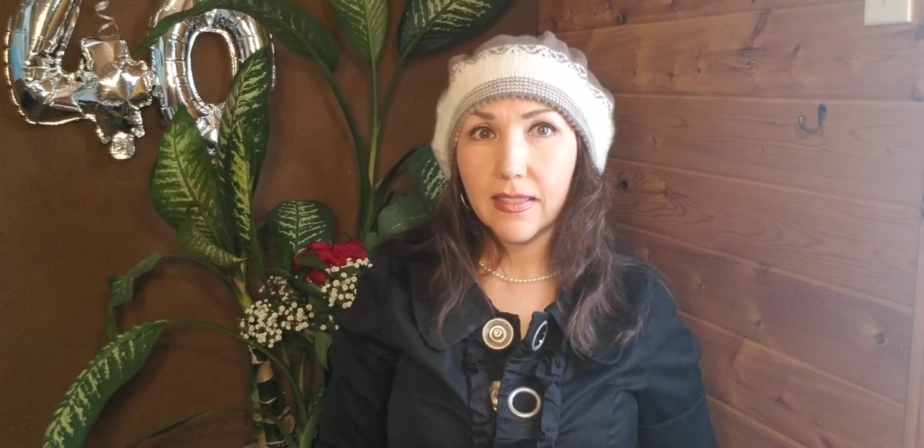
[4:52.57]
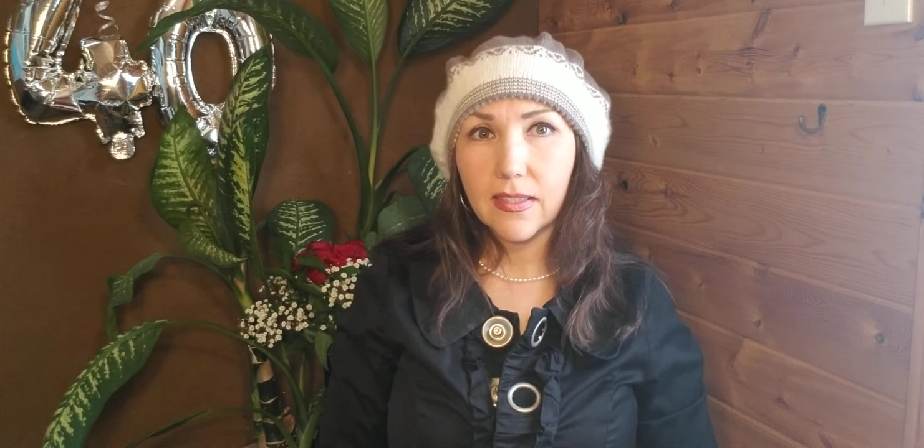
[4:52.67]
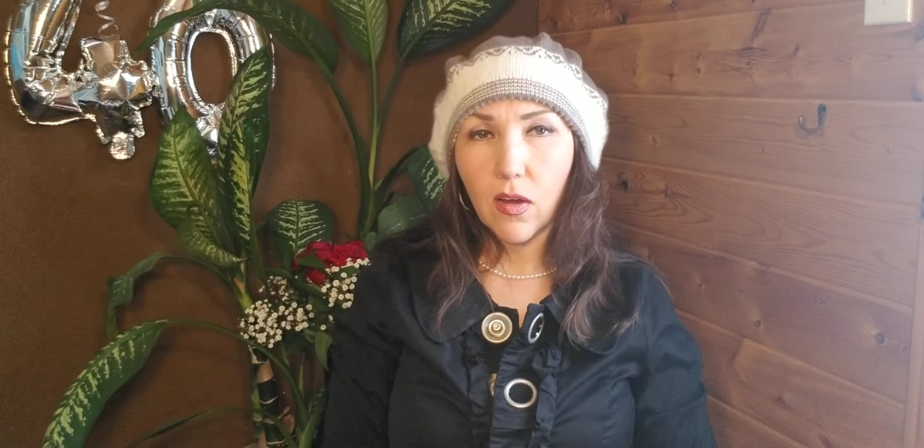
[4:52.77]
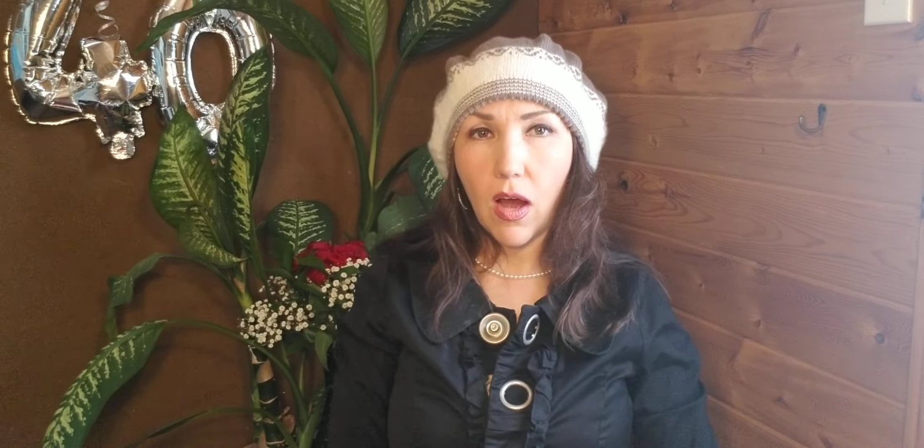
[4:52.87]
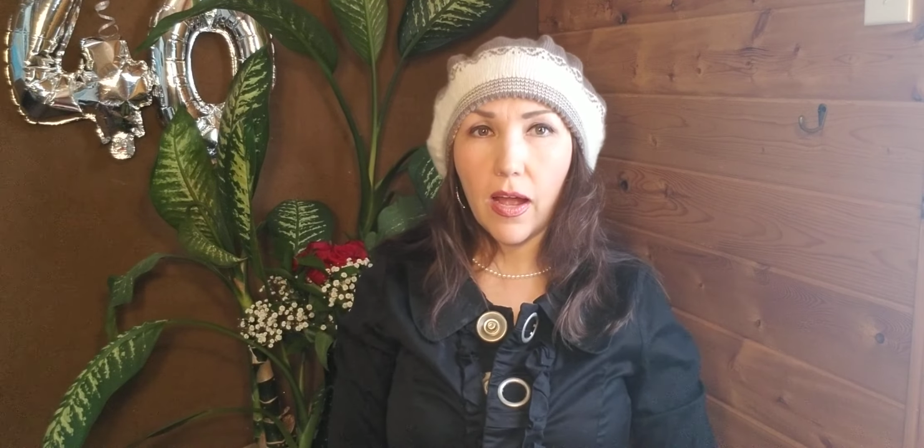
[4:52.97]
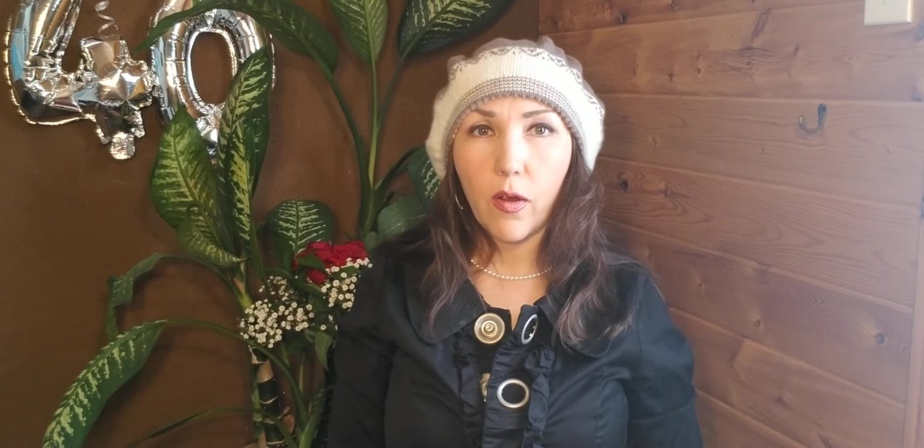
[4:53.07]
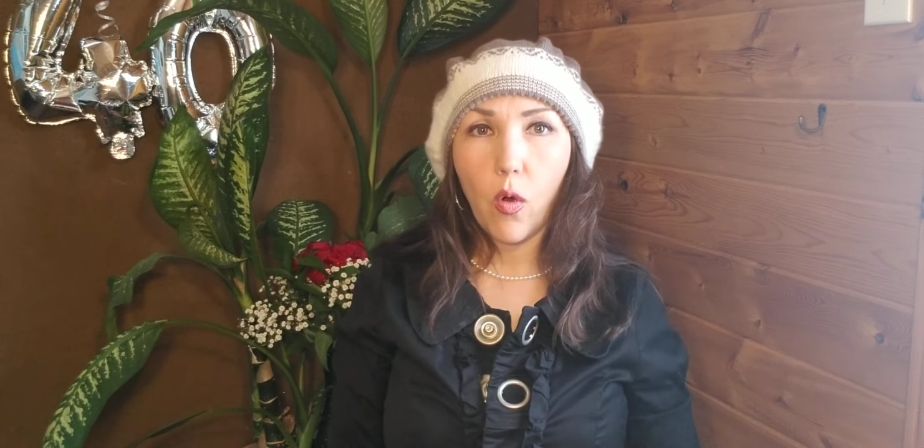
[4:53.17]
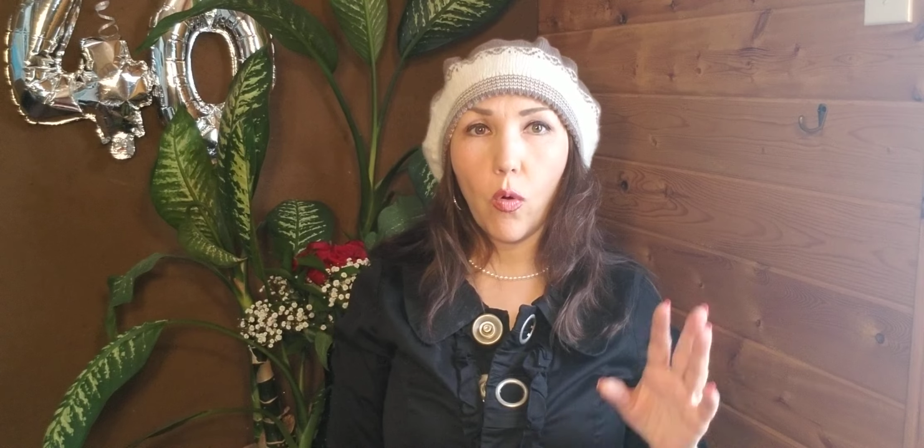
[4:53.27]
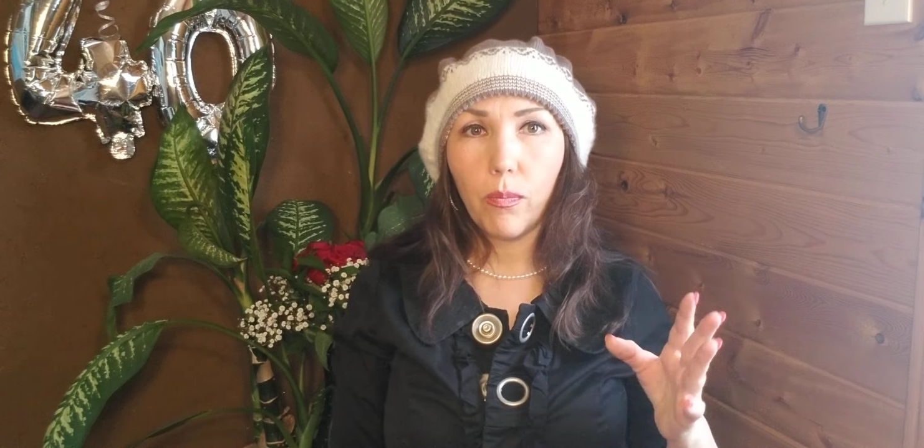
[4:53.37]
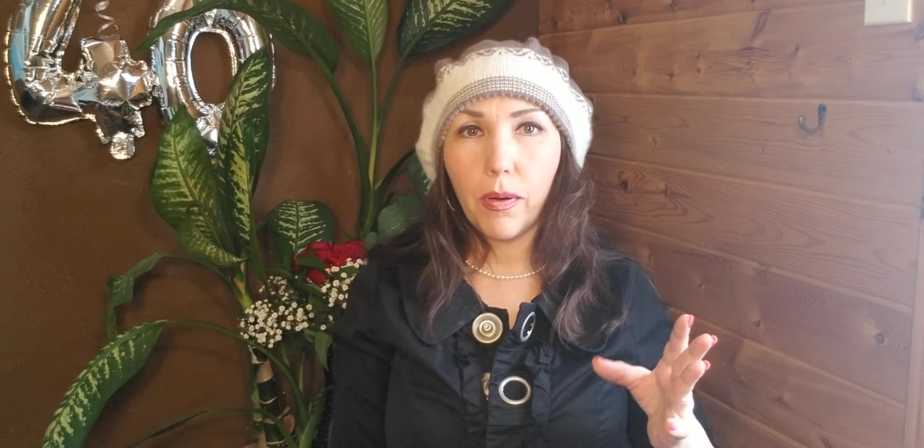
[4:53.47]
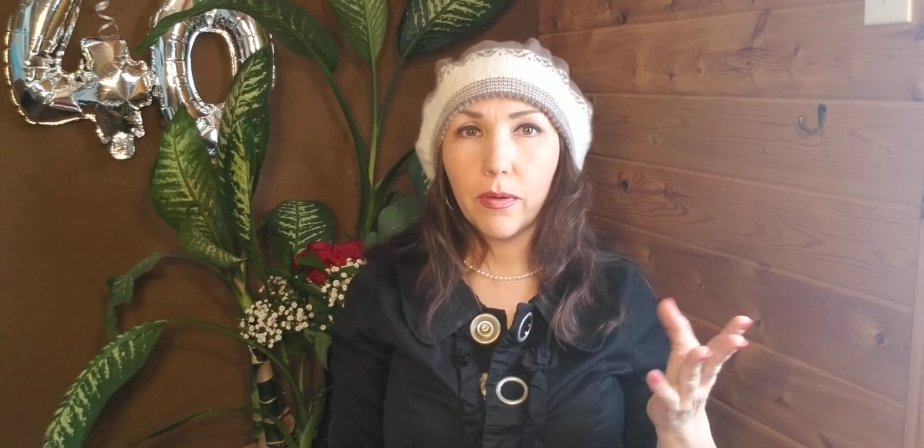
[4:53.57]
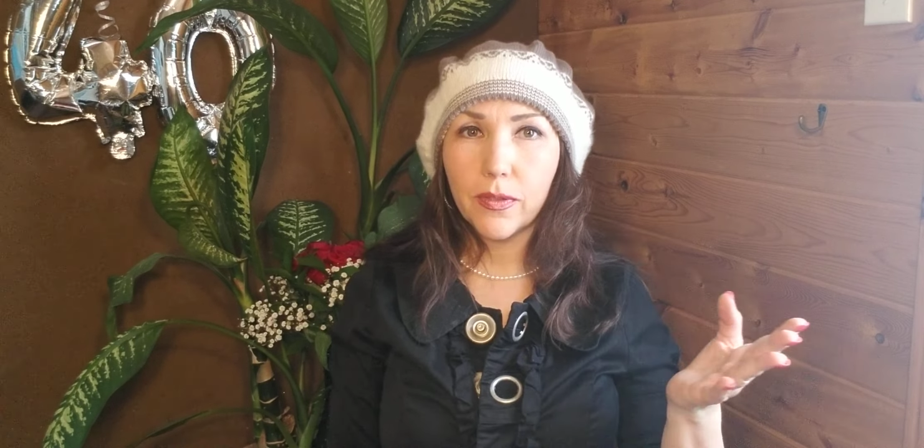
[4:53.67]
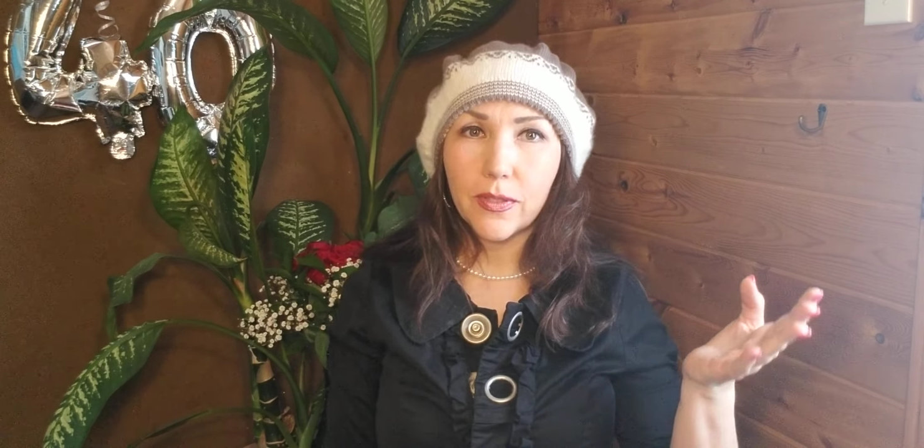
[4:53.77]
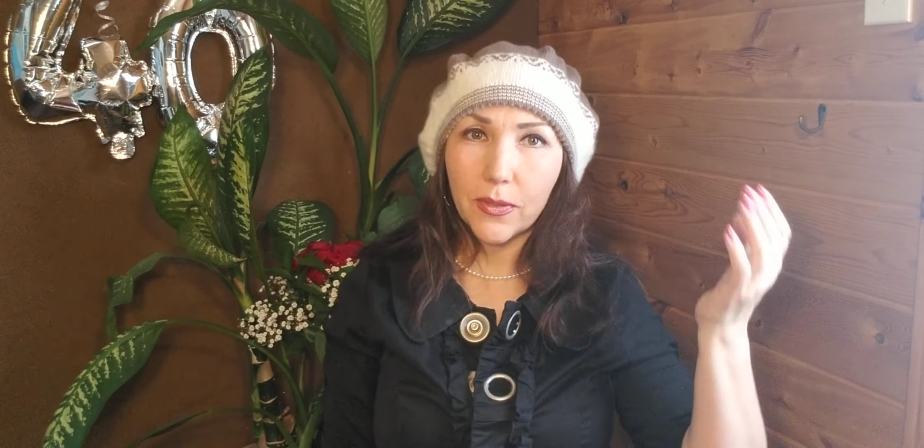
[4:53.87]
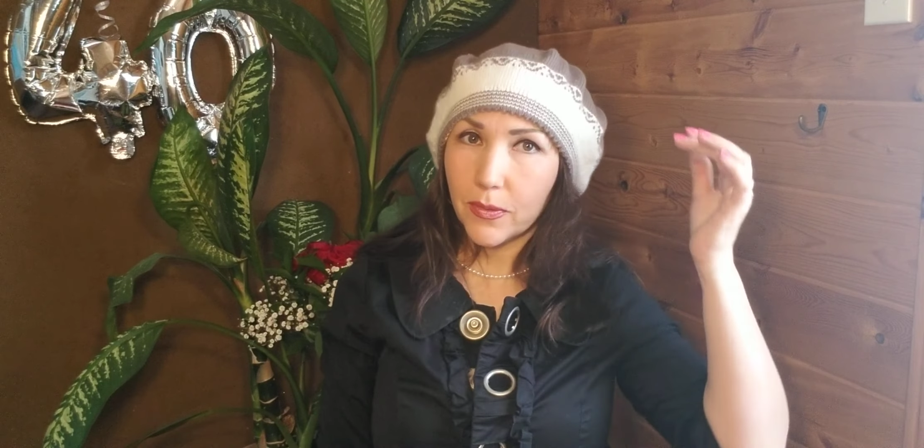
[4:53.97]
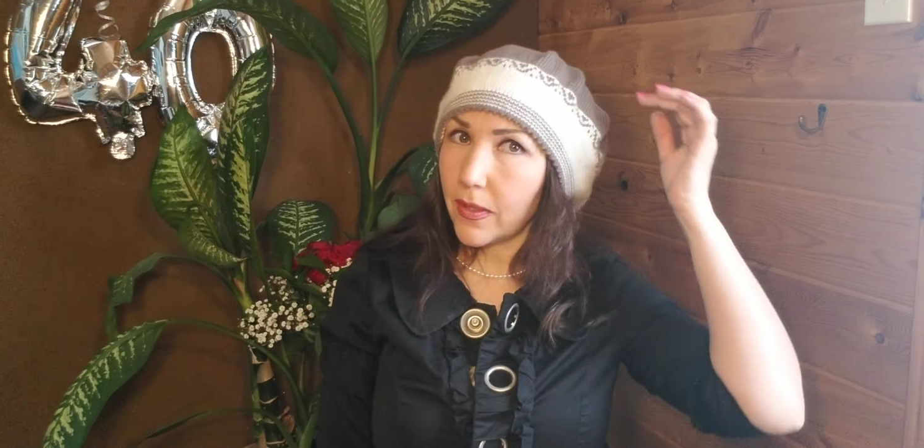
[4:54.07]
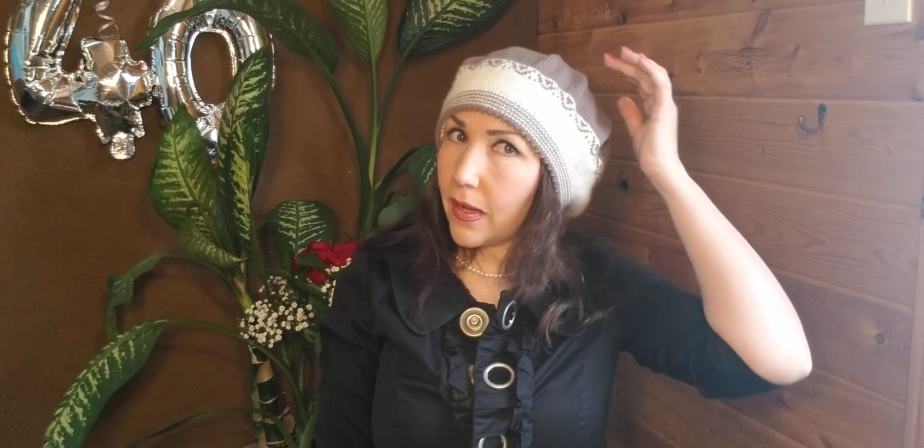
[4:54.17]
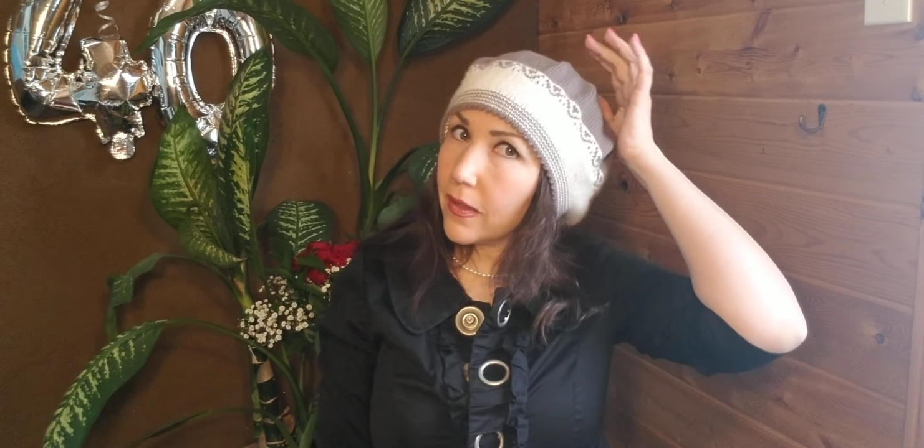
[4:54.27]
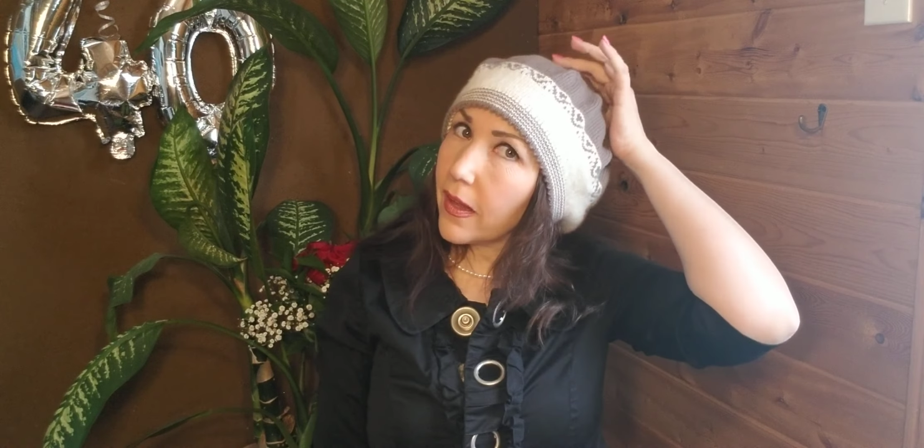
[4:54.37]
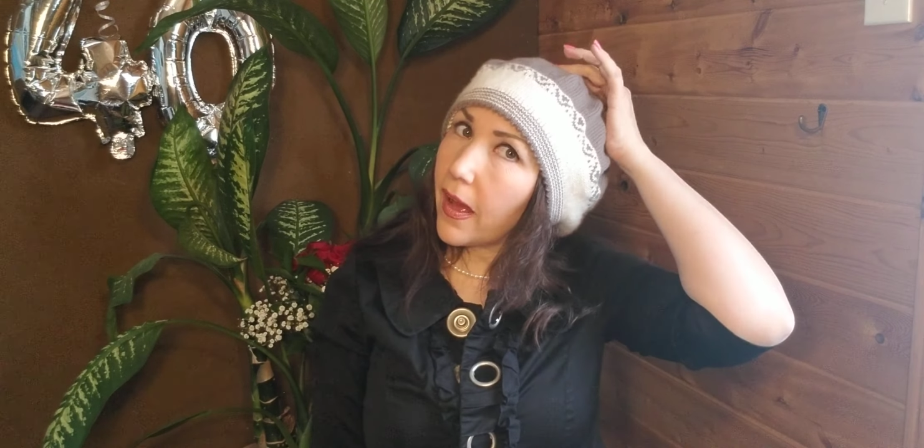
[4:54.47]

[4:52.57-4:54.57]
so I hope soon I'll